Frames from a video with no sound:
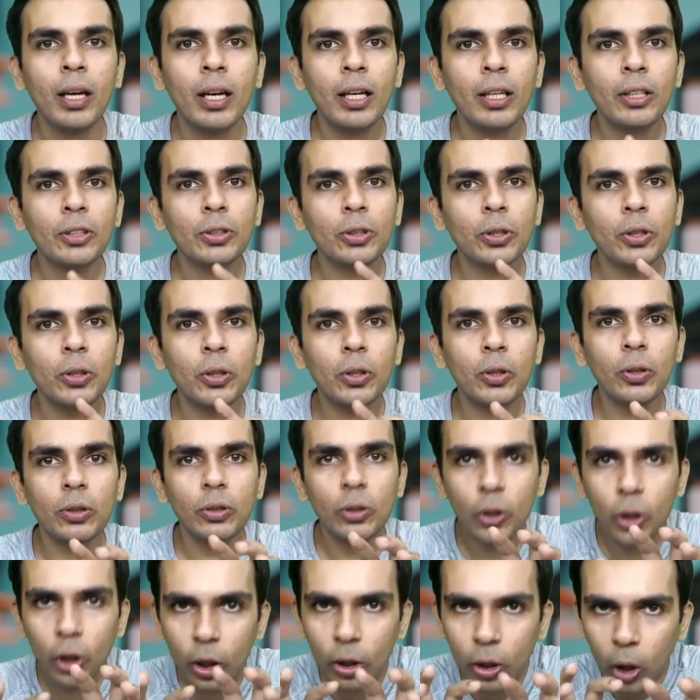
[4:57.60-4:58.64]
So do
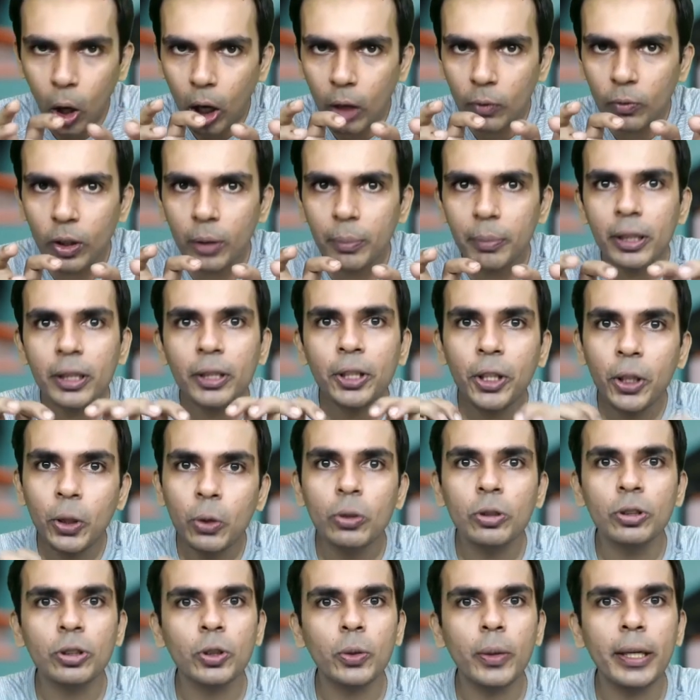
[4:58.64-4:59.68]
your non-verbal
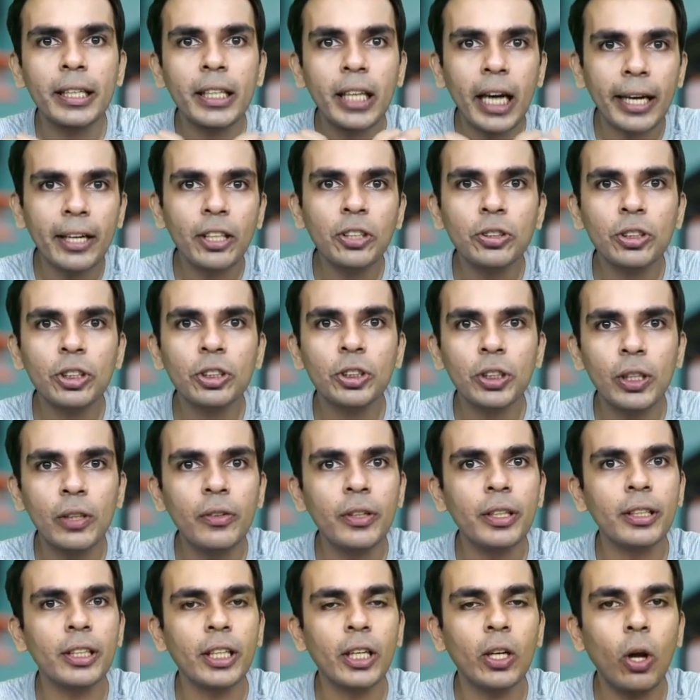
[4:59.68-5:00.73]
cues to encourage the
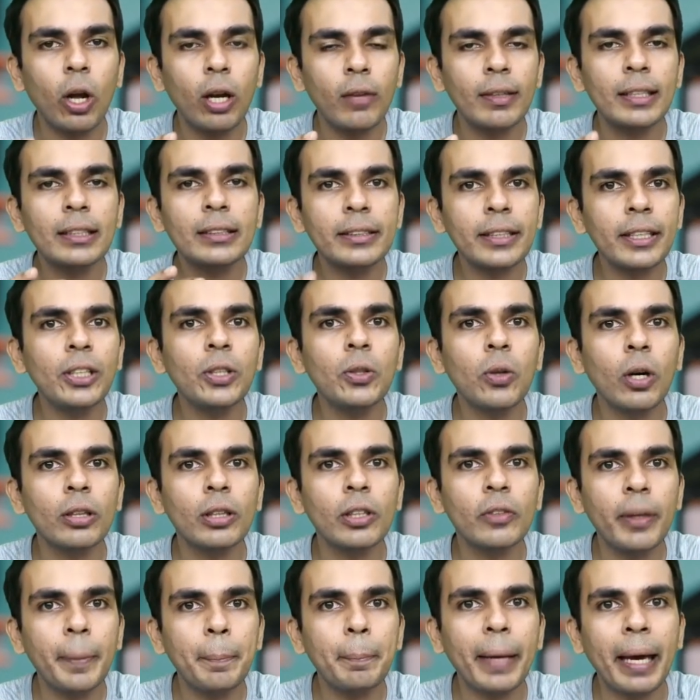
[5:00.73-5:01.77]
children. They'll always see you on the
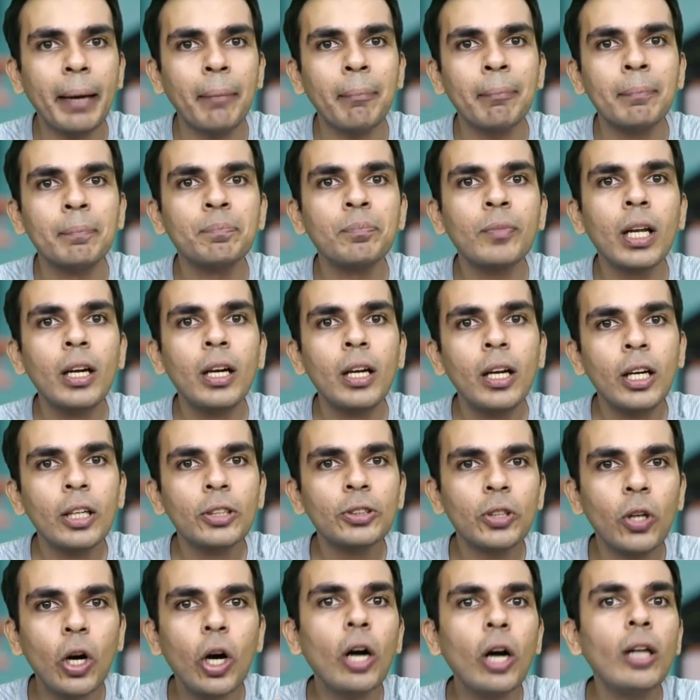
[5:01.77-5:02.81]
webcam.
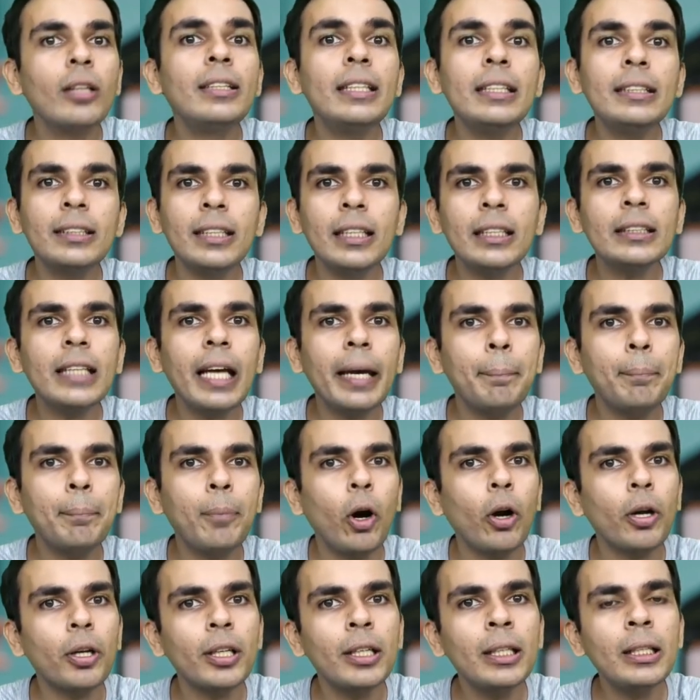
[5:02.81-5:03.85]
So all these things are
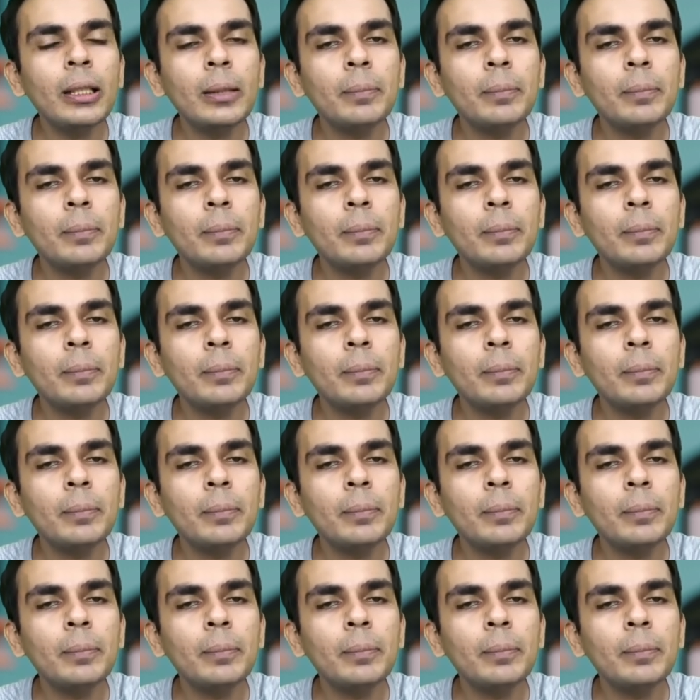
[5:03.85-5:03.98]
important.